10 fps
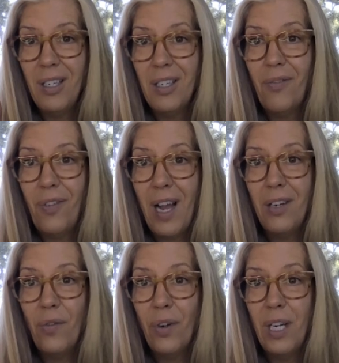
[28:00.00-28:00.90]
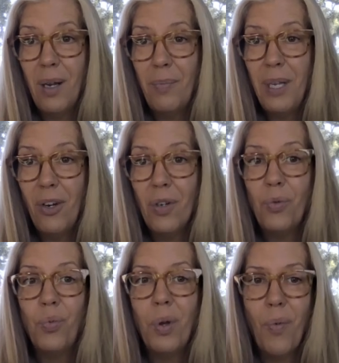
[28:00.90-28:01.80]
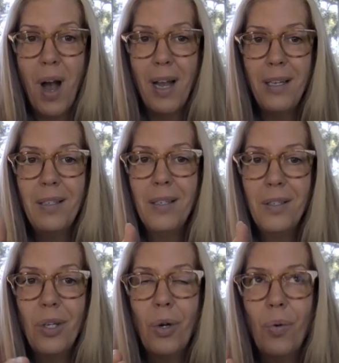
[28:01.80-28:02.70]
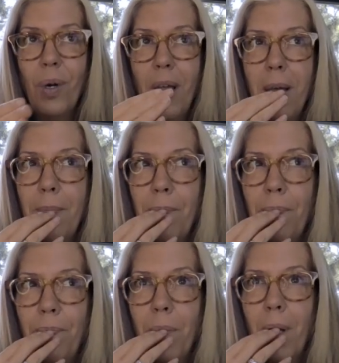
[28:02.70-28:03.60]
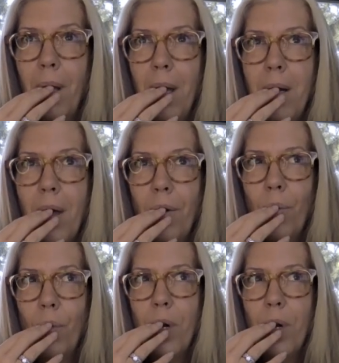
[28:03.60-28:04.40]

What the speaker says: to find up here is rewind. So another